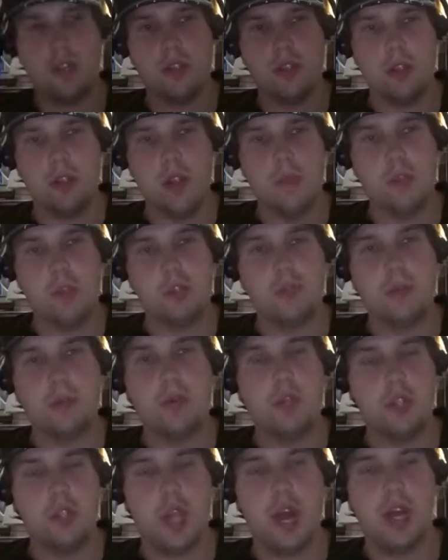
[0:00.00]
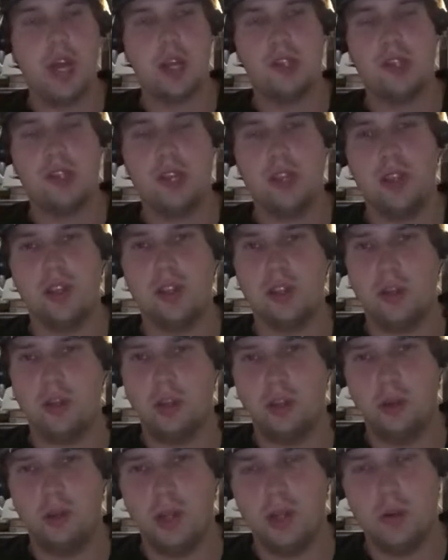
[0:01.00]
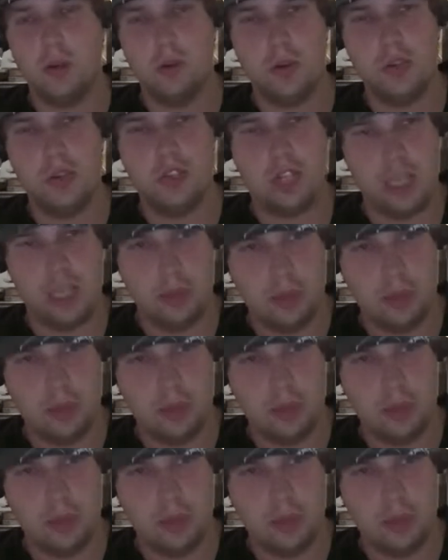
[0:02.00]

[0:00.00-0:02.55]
the Columbus Blue Jackets. I think they're going to be the worst team